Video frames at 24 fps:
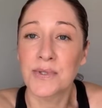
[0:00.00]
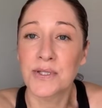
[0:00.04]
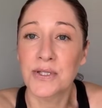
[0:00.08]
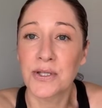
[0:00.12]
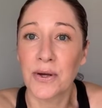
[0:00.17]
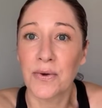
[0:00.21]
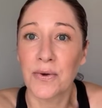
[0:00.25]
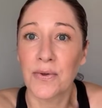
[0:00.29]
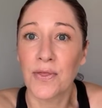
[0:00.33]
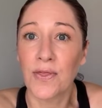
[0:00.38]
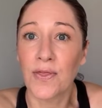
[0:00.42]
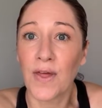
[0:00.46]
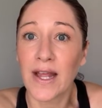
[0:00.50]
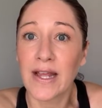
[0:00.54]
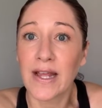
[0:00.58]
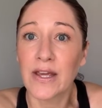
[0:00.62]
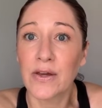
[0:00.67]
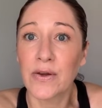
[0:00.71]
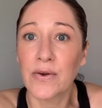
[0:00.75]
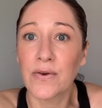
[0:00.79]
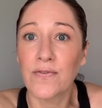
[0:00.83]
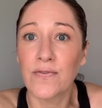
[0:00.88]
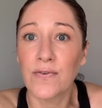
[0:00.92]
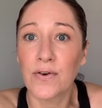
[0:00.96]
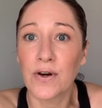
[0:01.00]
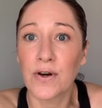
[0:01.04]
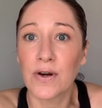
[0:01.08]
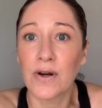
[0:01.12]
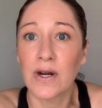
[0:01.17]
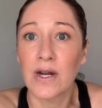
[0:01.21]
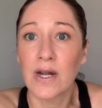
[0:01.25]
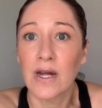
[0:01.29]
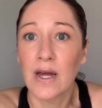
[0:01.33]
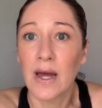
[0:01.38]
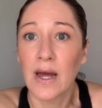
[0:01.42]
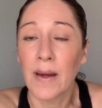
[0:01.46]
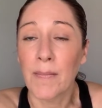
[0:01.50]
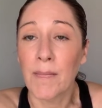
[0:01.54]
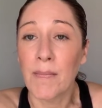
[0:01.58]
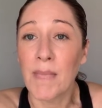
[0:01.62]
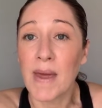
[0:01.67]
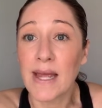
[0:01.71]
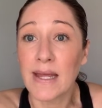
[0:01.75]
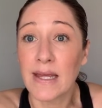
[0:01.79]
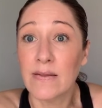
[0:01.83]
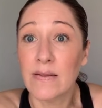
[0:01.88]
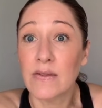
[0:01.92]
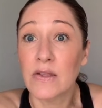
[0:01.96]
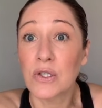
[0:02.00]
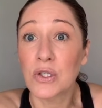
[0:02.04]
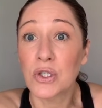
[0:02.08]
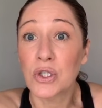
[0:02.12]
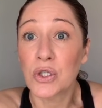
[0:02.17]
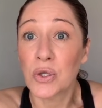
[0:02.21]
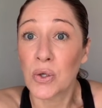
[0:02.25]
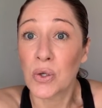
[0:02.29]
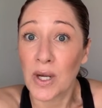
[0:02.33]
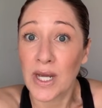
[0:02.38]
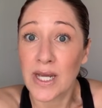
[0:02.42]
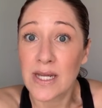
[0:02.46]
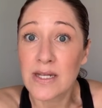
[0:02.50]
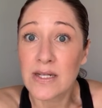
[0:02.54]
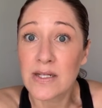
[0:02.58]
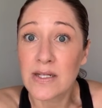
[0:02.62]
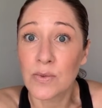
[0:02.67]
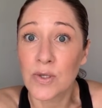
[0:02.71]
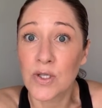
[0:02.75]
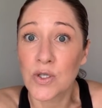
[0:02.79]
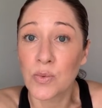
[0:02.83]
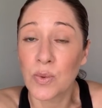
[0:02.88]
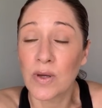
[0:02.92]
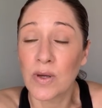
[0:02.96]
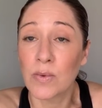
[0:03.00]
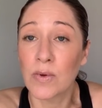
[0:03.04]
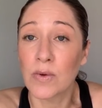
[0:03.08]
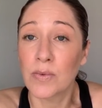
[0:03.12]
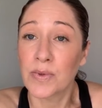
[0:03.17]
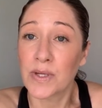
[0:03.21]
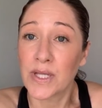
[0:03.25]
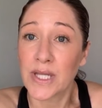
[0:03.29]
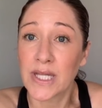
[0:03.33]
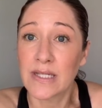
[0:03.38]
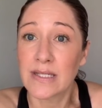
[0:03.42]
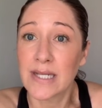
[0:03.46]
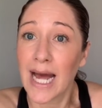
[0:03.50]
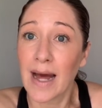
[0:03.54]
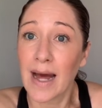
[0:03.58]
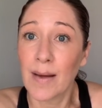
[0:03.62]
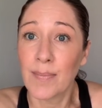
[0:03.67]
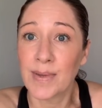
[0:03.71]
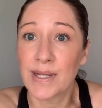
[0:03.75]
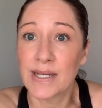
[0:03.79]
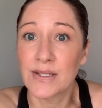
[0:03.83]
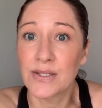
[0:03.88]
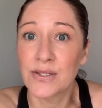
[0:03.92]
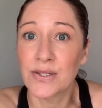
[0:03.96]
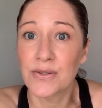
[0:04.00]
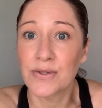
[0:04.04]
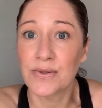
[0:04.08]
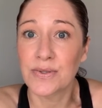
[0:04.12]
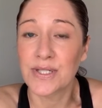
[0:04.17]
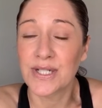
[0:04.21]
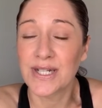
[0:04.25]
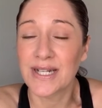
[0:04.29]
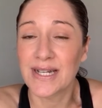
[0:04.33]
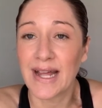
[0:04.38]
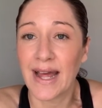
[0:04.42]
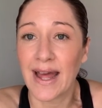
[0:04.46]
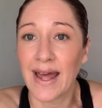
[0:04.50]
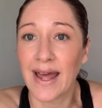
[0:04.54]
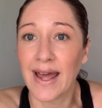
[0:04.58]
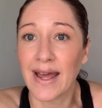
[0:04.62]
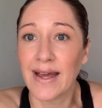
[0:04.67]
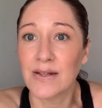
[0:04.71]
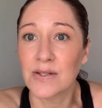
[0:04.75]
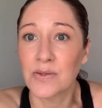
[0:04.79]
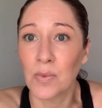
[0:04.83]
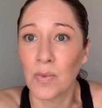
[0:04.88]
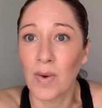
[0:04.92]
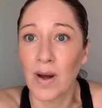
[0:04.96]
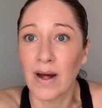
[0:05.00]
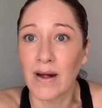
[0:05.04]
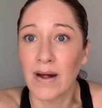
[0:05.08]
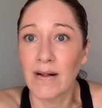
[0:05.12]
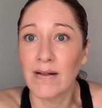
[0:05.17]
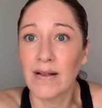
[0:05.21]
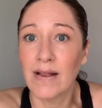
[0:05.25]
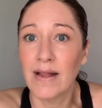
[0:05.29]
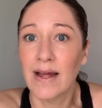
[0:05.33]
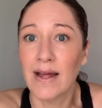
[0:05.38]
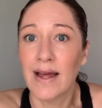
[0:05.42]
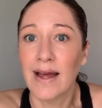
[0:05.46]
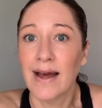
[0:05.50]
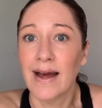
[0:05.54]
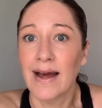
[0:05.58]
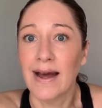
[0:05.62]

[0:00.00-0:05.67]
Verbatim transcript: So thank you for making the choice, which we will really tap into today as well,